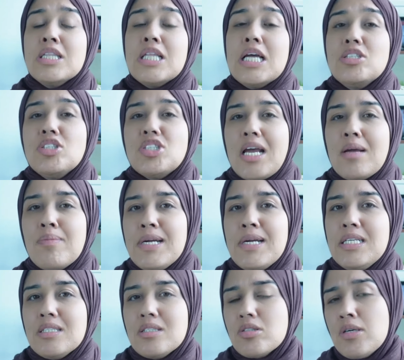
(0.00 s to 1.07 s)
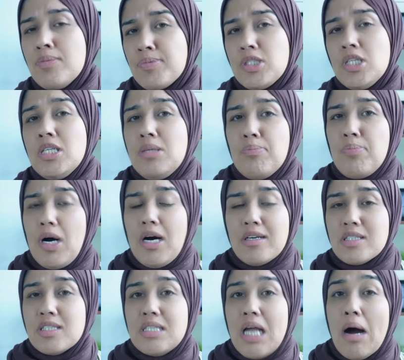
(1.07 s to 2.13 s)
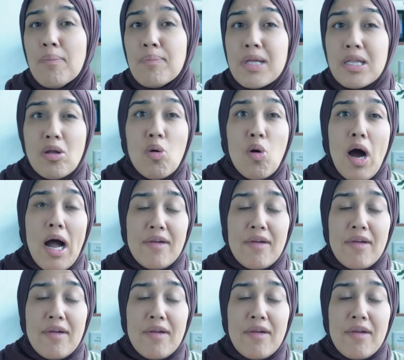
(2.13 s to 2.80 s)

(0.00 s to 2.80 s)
then check my description box down below.